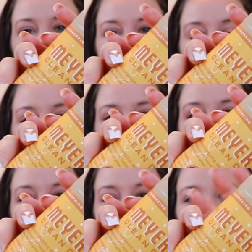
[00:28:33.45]
Miss Meyer
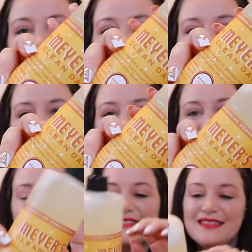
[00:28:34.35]
set. It
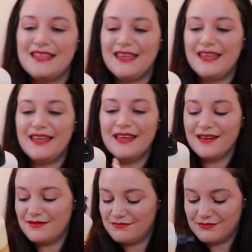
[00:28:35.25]
is the
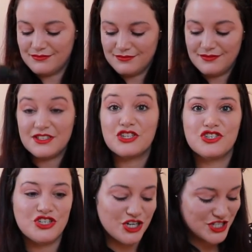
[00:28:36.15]

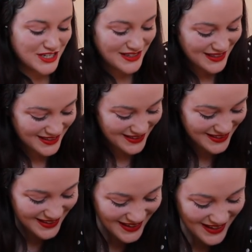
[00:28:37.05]
dish detergent.
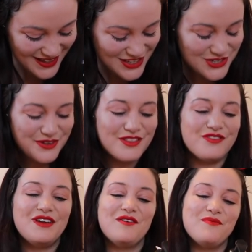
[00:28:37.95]
Two or
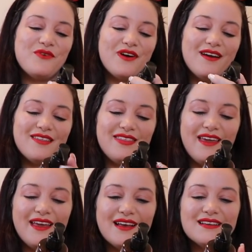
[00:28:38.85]
three more
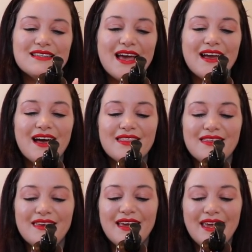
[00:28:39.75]
things. I got
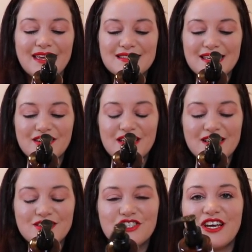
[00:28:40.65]
the hand
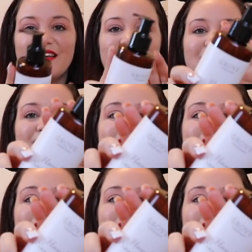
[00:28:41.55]
sanitizer gel in the